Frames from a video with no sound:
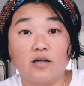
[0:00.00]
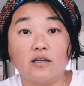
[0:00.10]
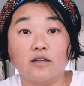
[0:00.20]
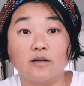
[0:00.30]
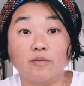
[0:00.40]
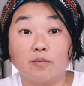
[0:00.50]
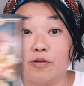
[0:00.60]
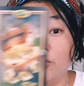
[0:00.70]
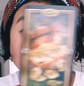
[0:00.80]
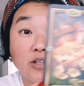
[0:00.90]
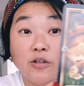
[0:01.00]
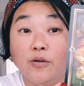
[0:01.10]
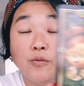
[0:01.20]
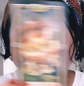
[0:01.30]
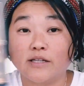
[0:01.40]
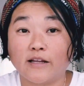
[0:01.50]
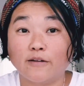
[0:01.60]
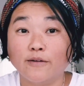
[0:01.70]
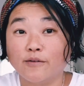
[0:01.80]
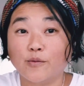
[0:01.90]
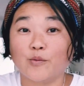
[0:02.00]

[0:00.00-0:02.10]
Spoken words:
approaching you with like, look